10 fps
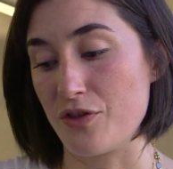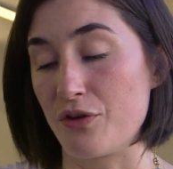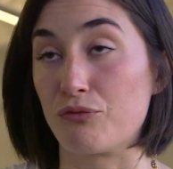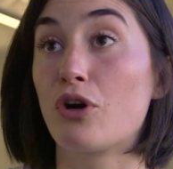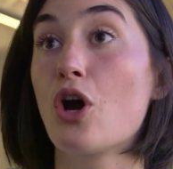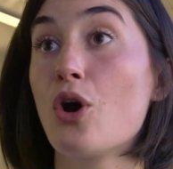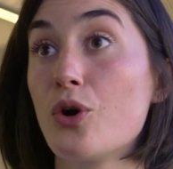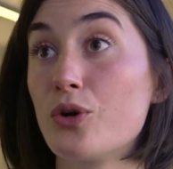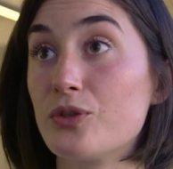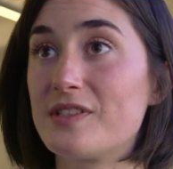
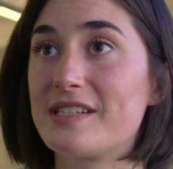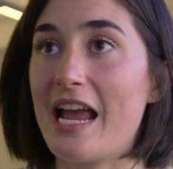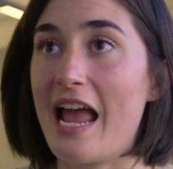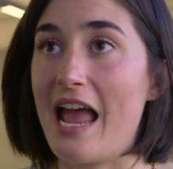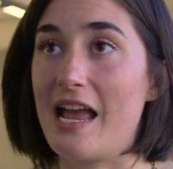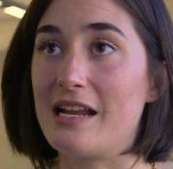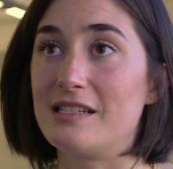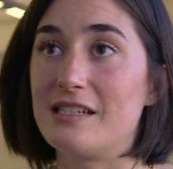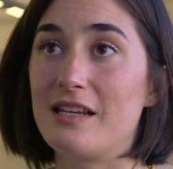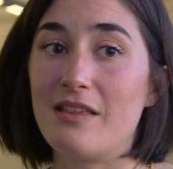roads
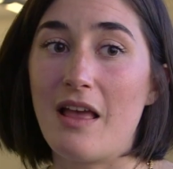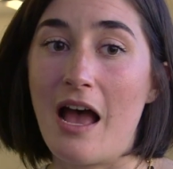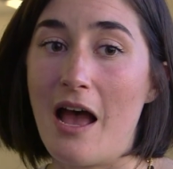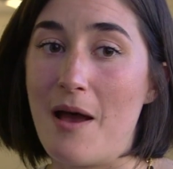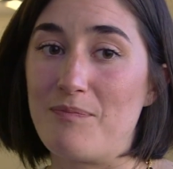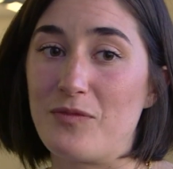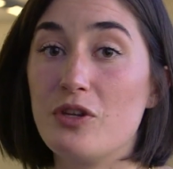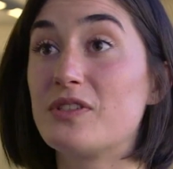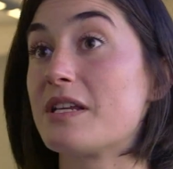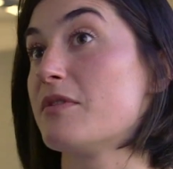and
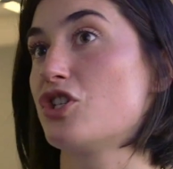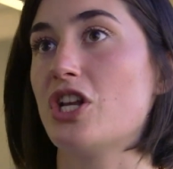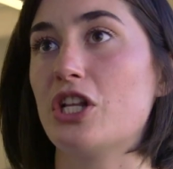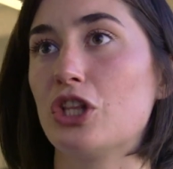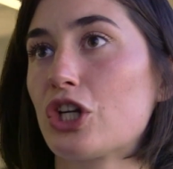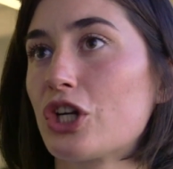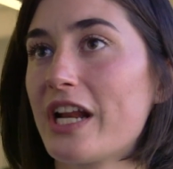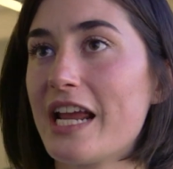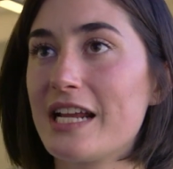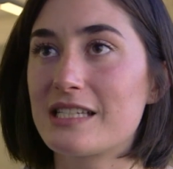using machine
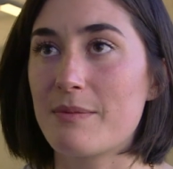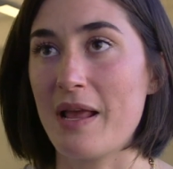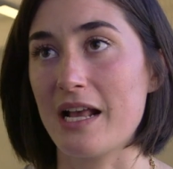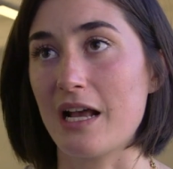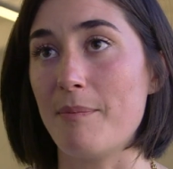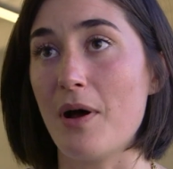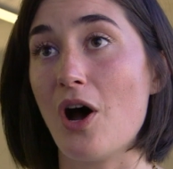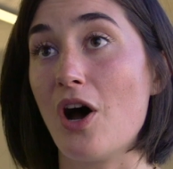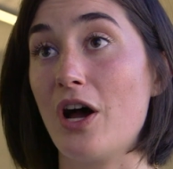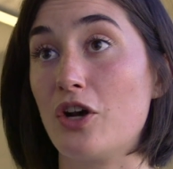learning to pick up
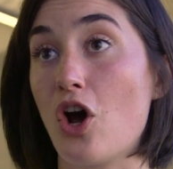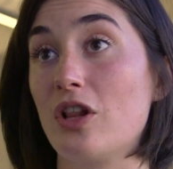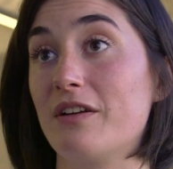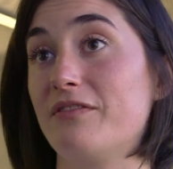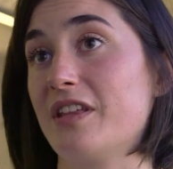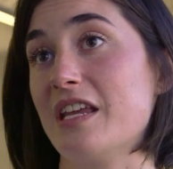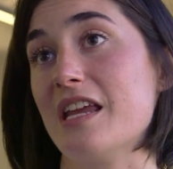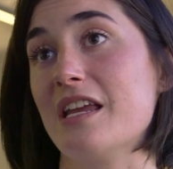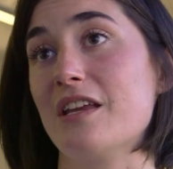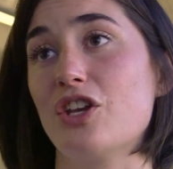on all of
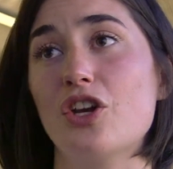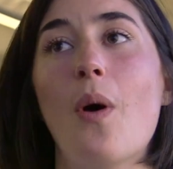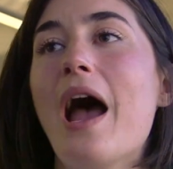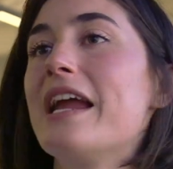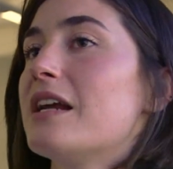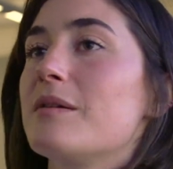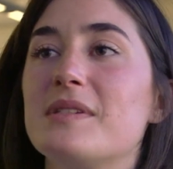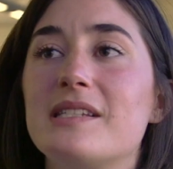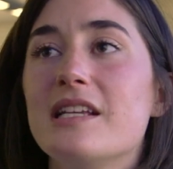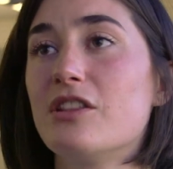the
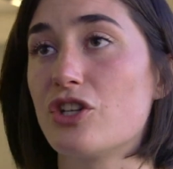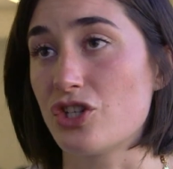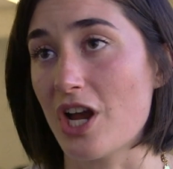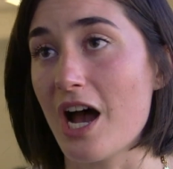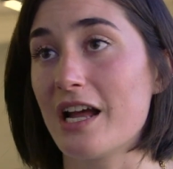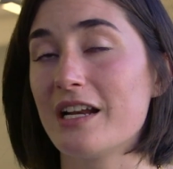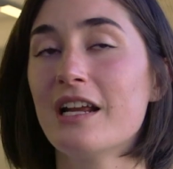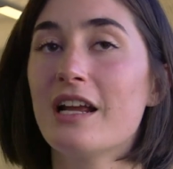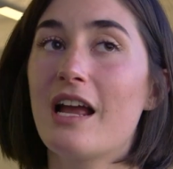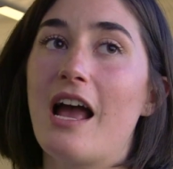items in the shot.
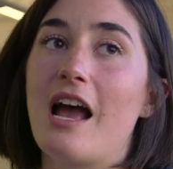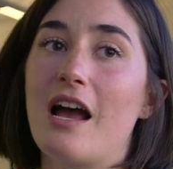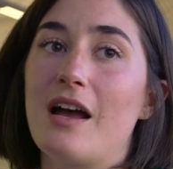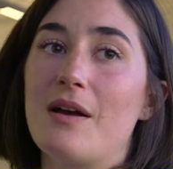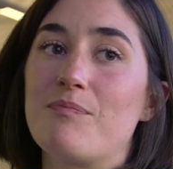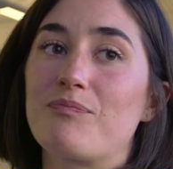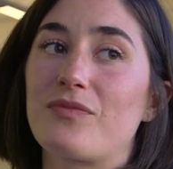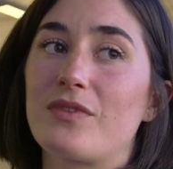A